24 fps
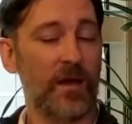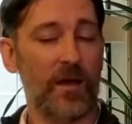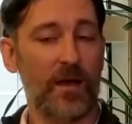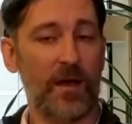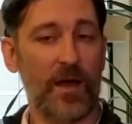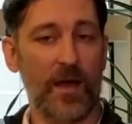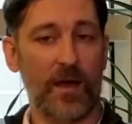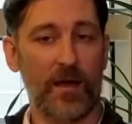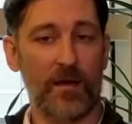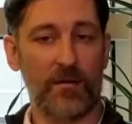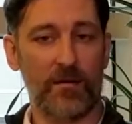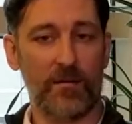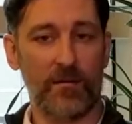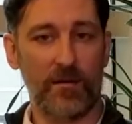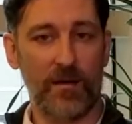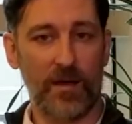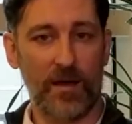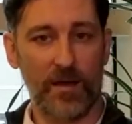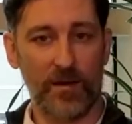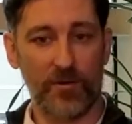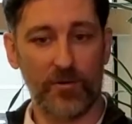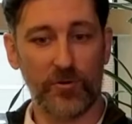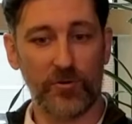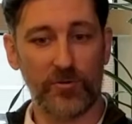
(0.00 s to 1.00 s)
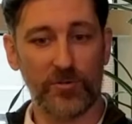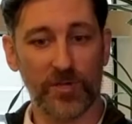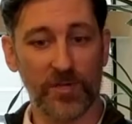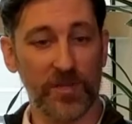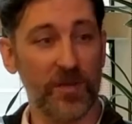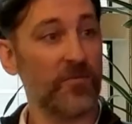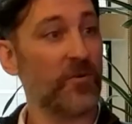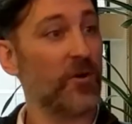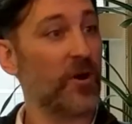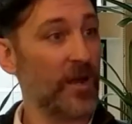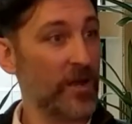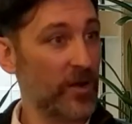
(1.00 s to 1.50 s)
and, and
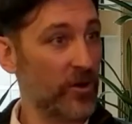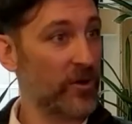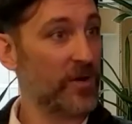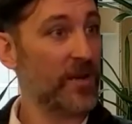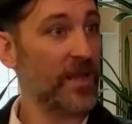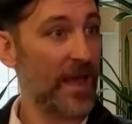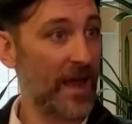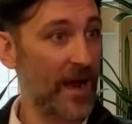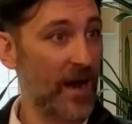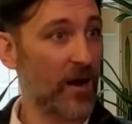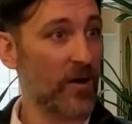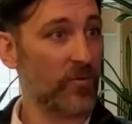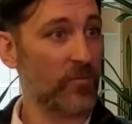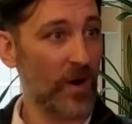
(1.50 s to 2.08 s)
delivering good care,